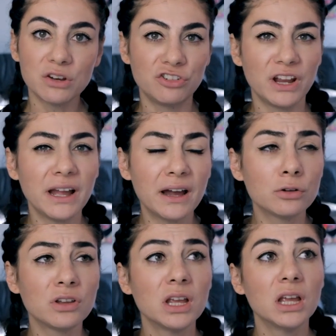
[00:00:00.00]
check
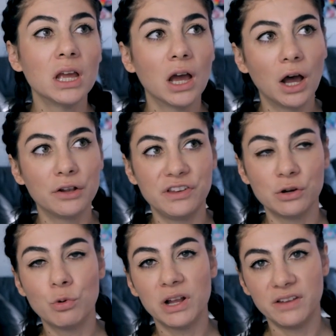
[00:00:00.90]
out
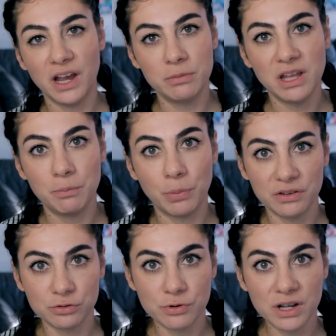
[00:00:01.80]
until what time that
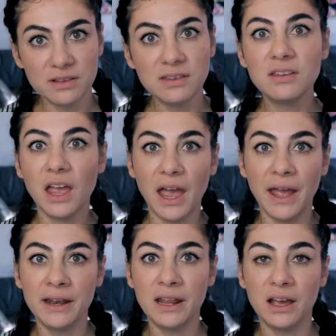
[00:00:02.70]
bus runs
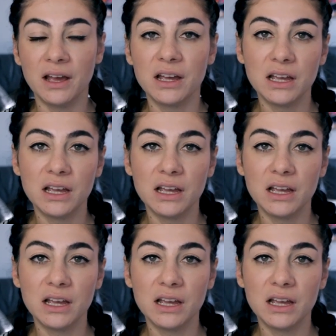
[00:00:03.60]
and